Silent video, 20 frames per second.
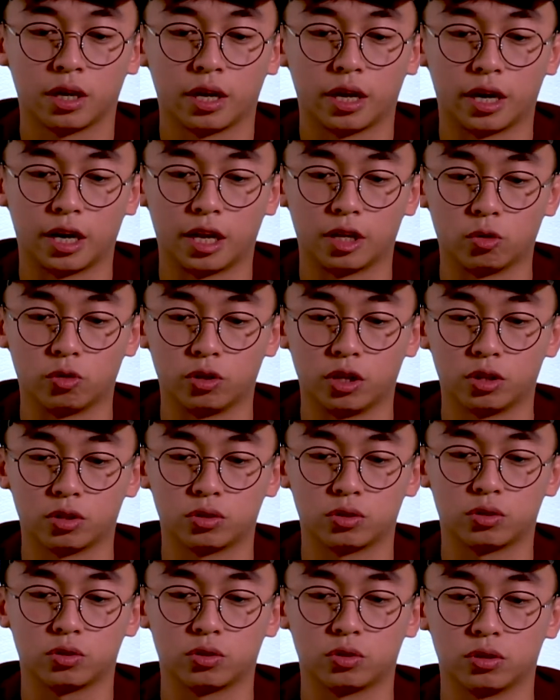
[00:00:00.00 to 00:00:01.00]
and then you need
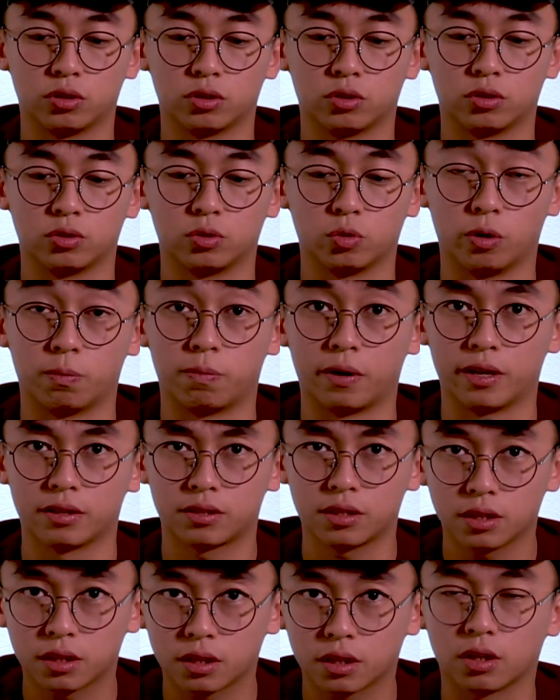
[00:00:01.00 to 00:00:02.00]
to
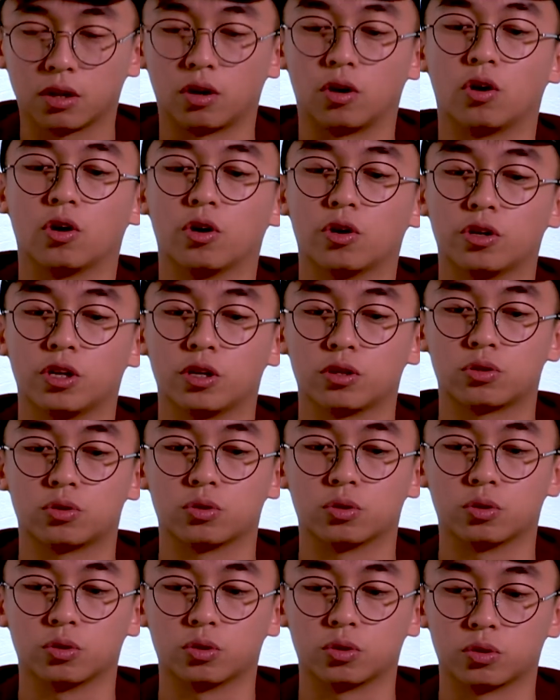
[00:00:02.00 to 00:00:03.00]
replace it, or you need
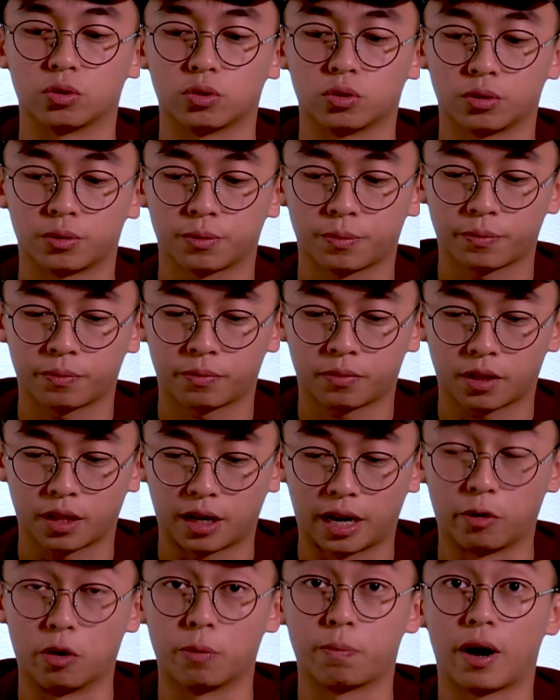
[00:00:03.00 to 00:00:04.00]
to
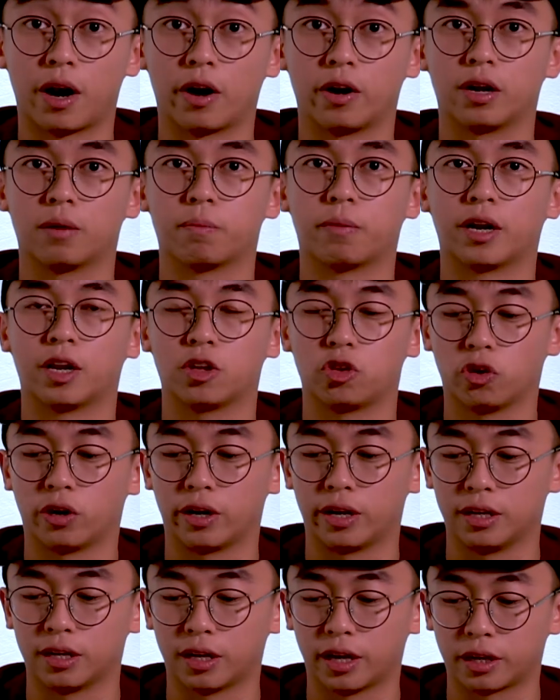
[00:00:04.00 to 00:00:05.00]
like repair it, but then you're
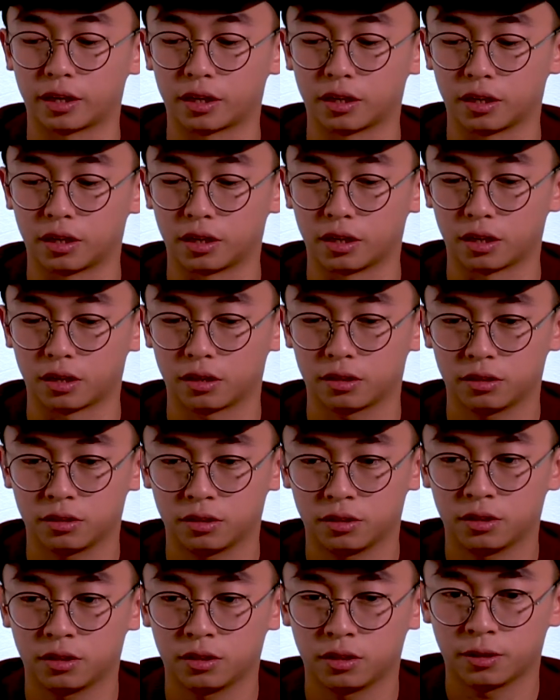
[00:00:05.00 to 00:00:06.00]
in like a
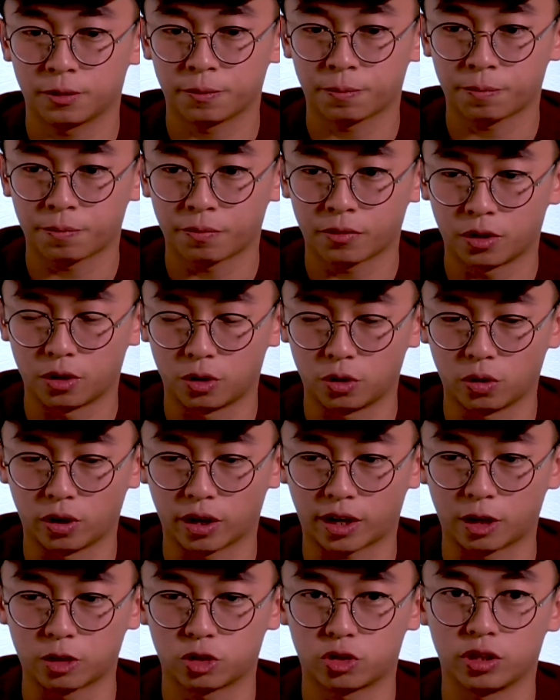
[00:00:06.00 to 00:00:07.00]

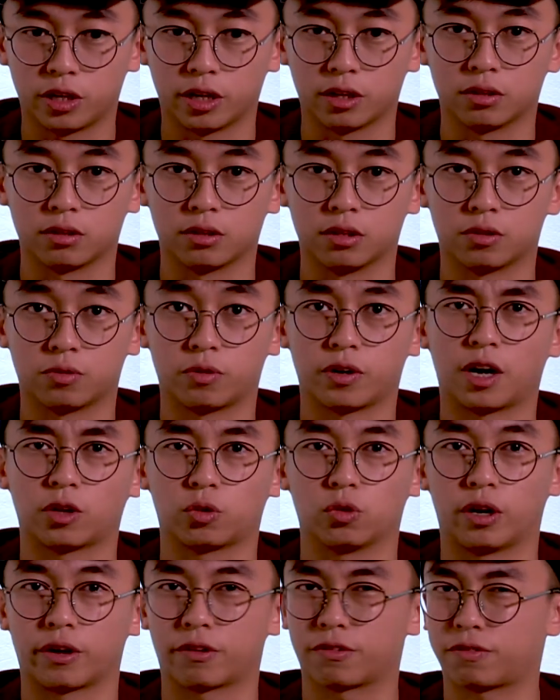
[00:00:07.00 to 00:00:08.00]
country that is very hard
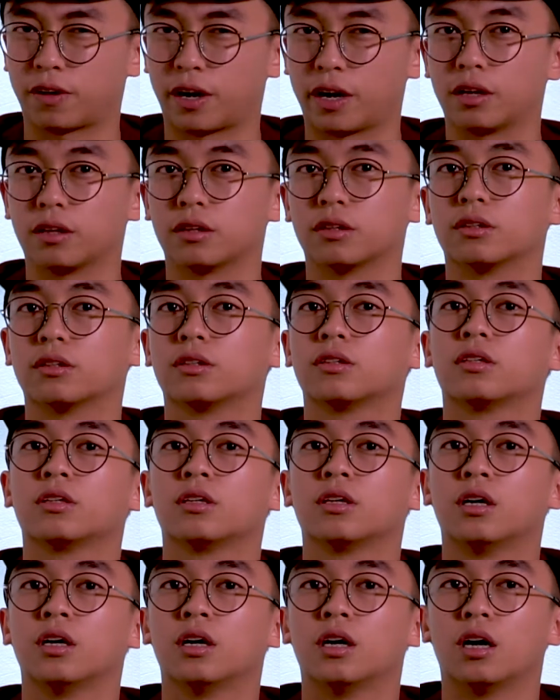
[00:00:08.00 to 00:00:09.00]
to like find
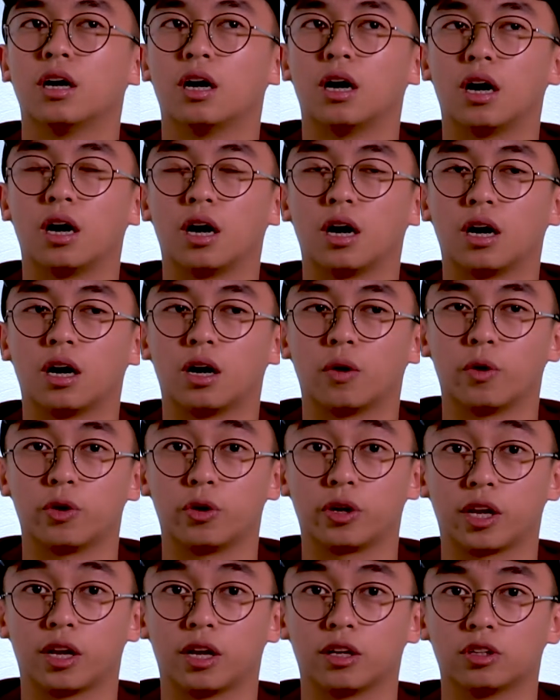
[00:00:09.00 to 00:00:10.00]
where
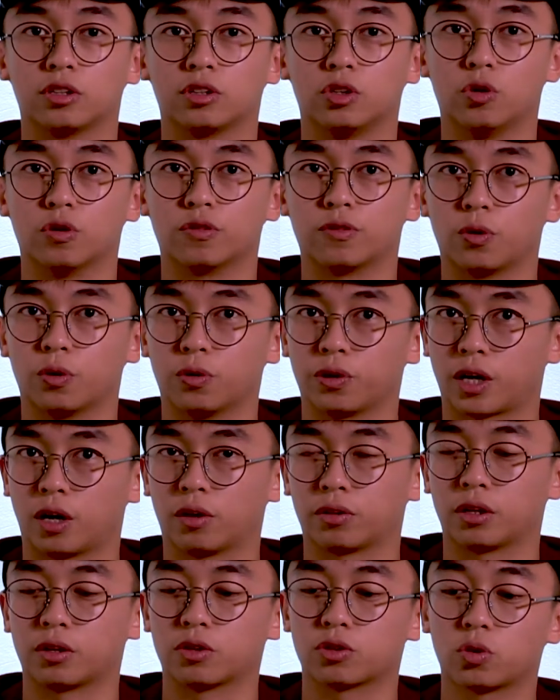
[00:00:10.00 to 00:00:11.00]
to get a new phone, kind
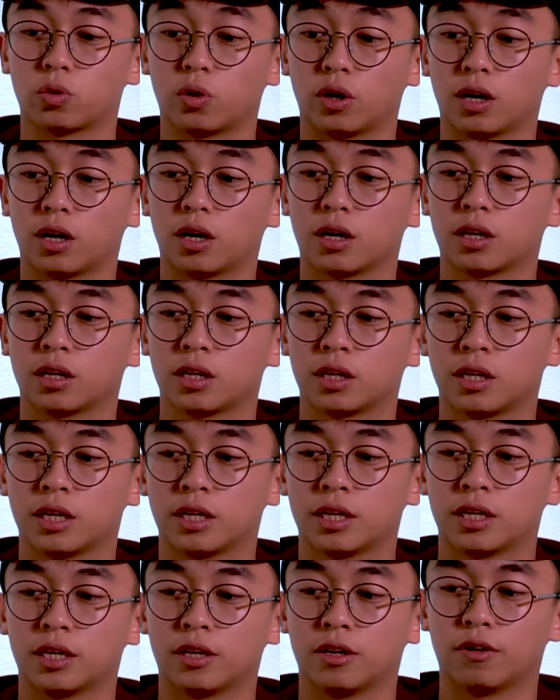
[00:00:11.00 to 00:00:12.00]
of thing. So
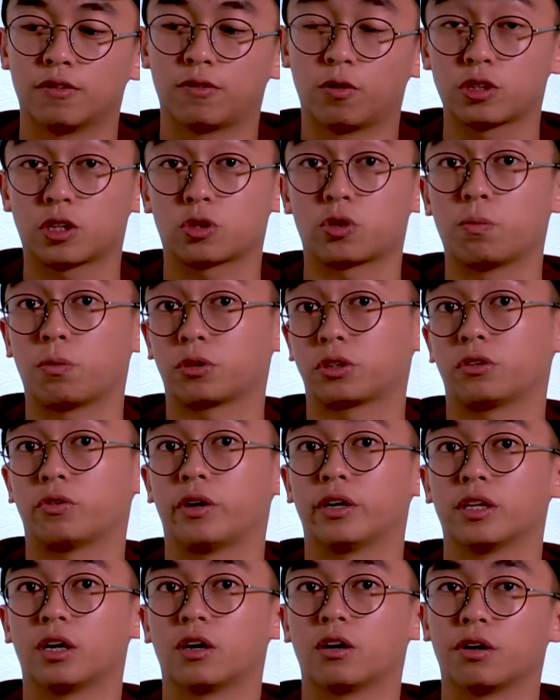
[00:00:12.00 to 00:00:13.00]
phones are so important
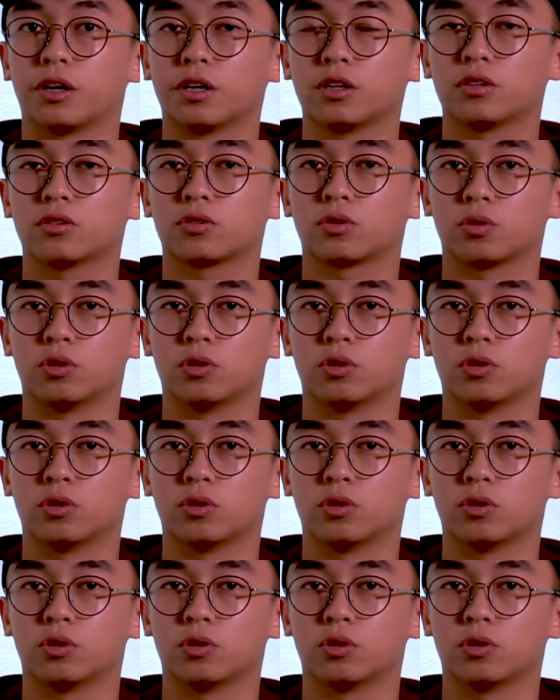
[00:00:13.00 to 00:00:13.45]
right now, right? So